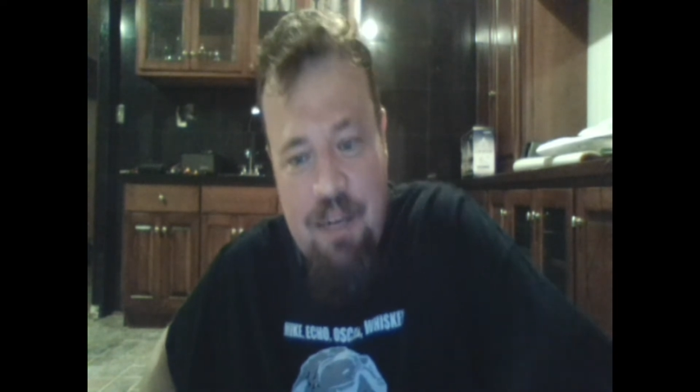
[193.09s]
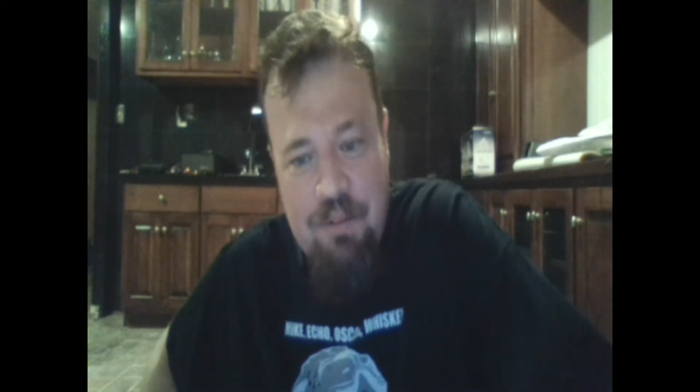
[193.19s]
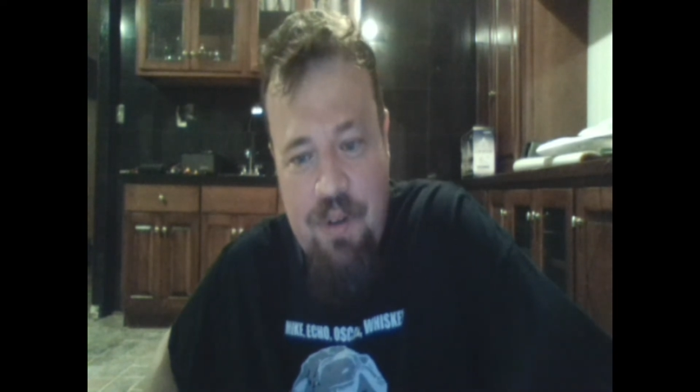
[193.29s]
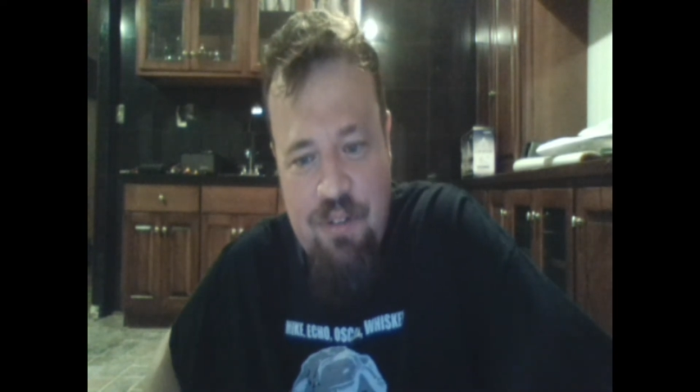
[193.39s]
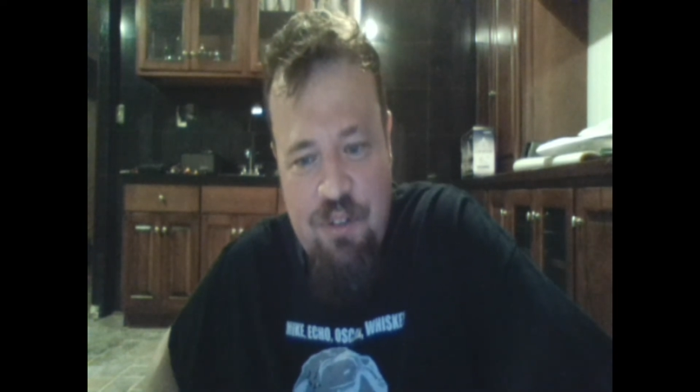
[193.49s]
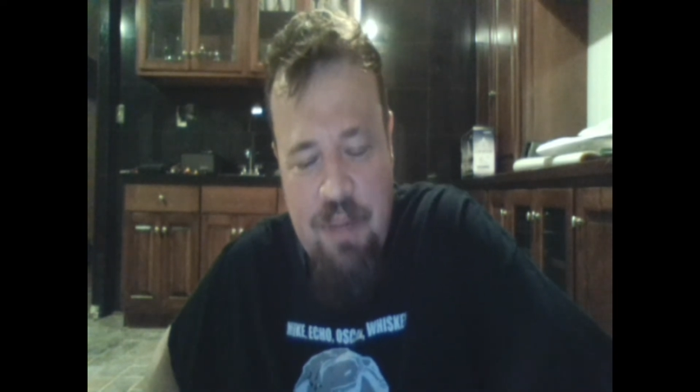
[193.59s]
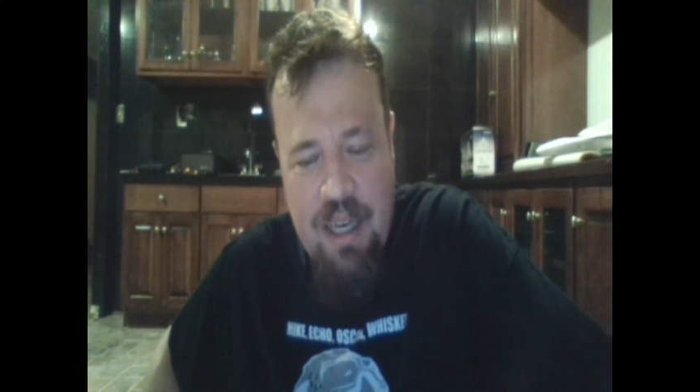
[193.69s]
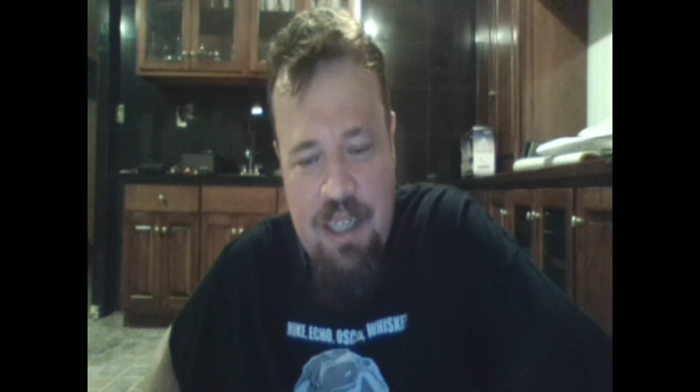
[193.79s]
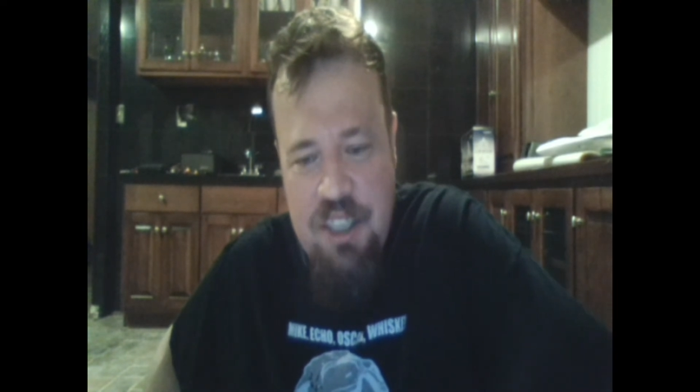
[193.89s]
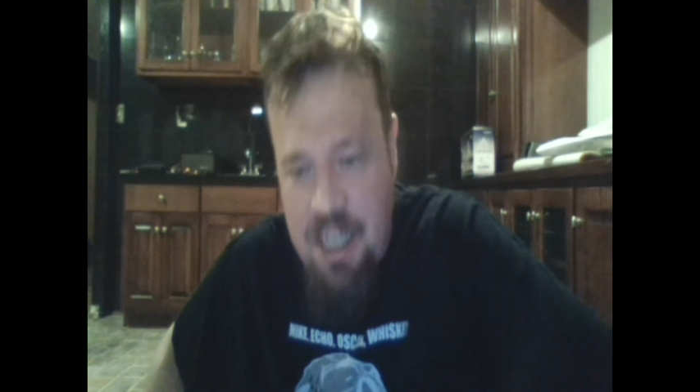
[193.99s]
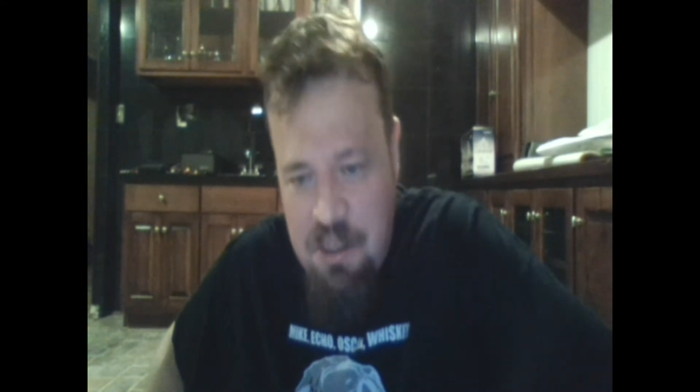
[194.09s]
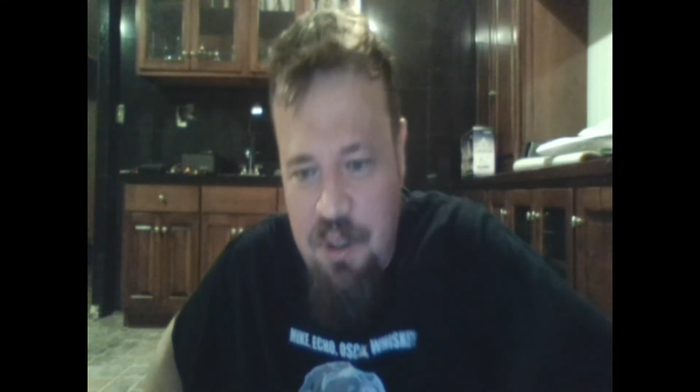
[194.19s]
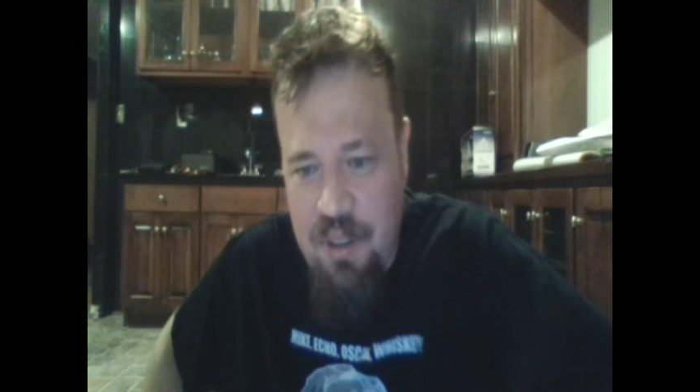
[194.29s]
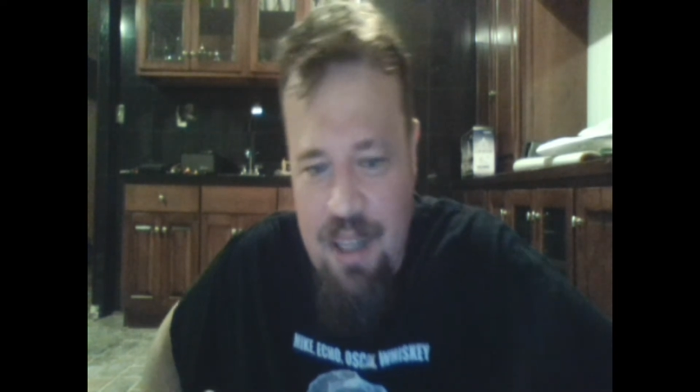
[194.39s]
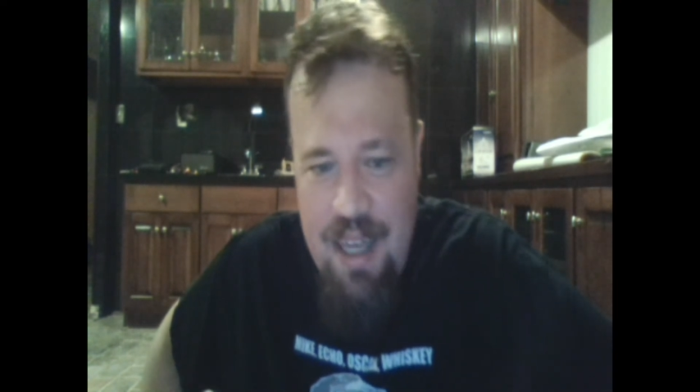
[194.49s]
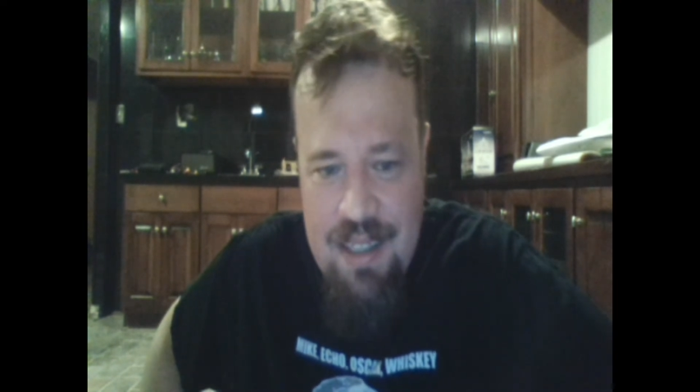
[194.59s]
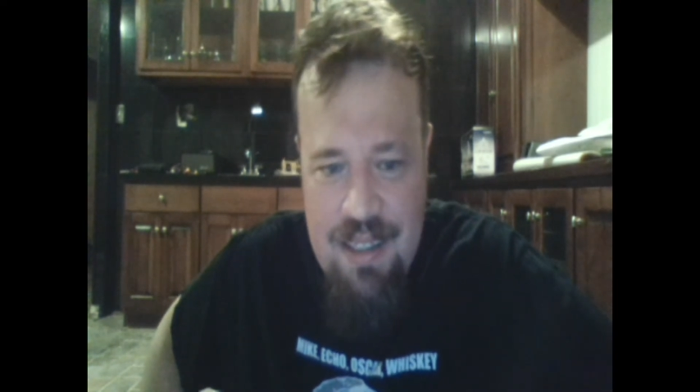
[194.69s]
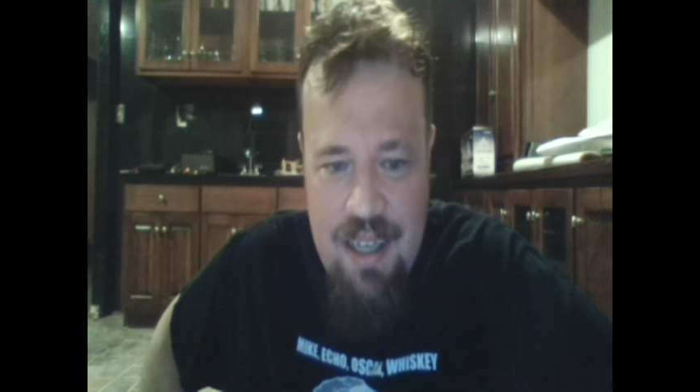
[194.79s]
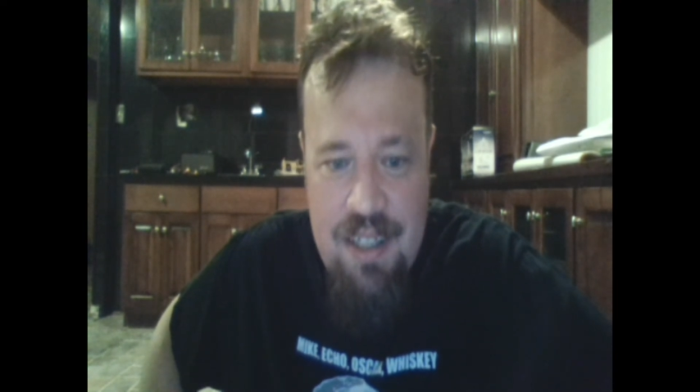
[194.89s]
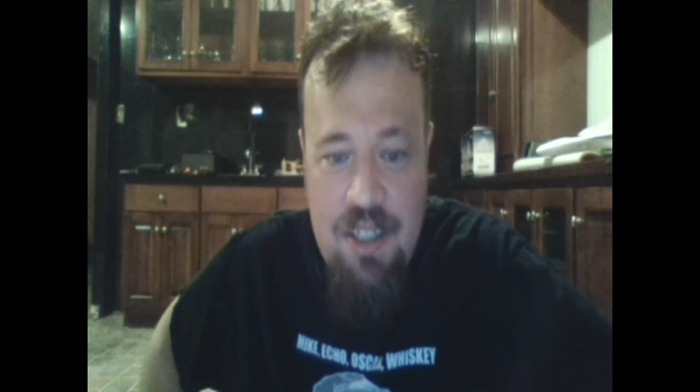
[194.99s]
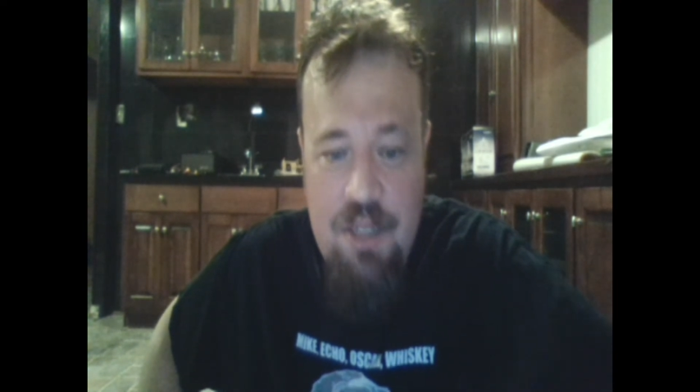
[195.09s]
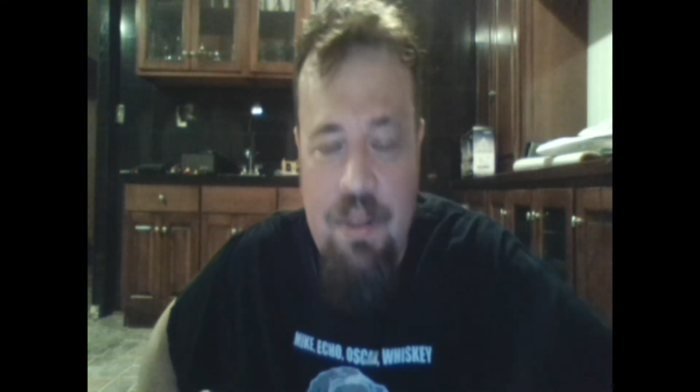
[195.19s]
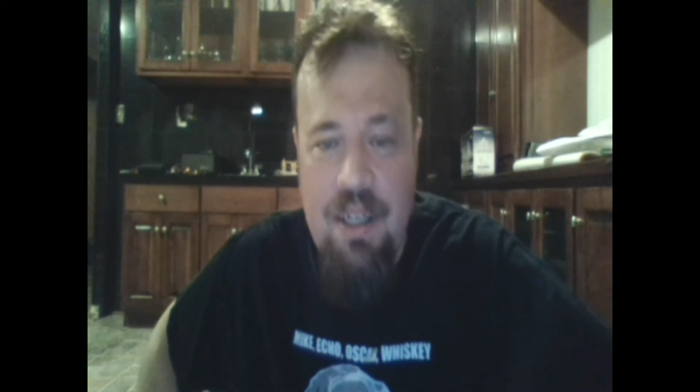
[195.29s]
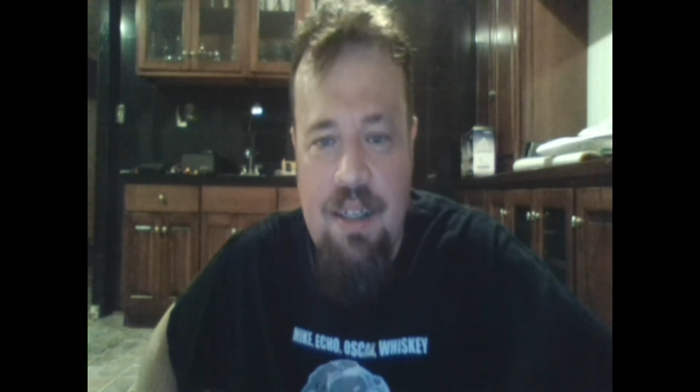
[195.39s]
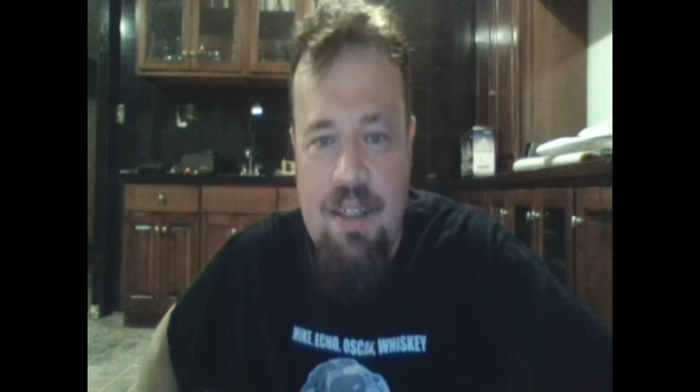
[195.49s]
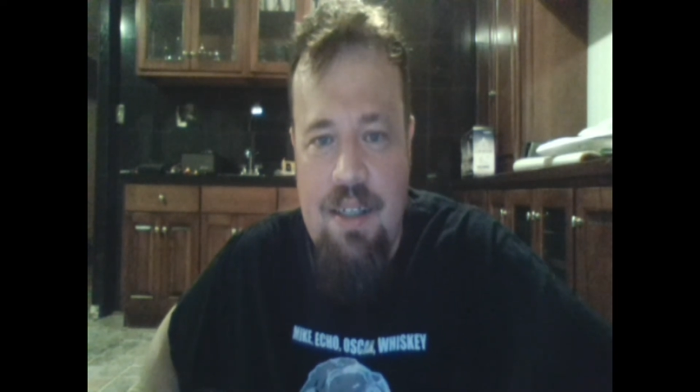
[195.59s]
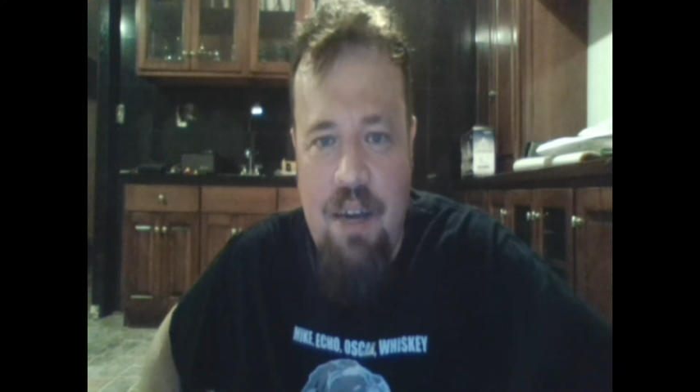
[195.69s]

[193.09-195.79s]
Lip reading: I'm going for my general class license because